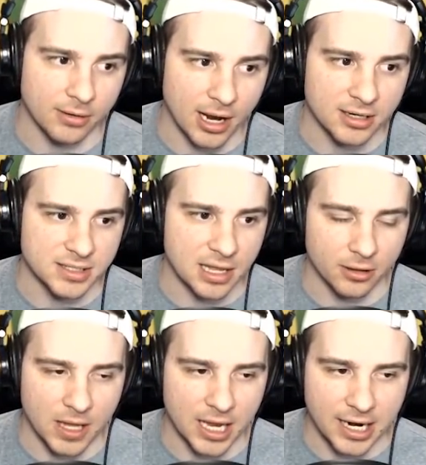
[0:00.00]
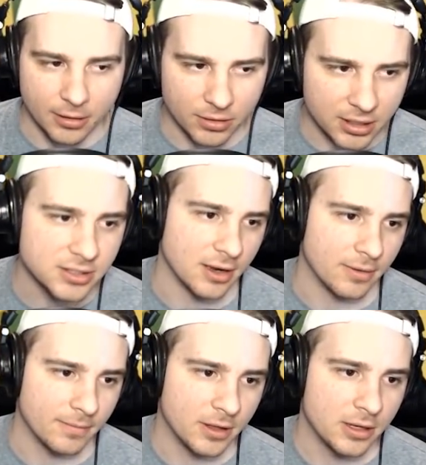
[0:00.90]
ride is on the line? I don't think so.
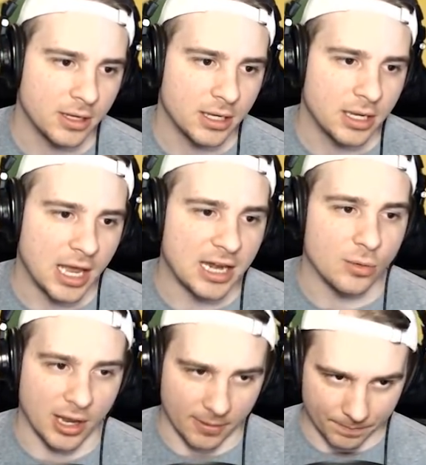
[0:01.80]
Anyway,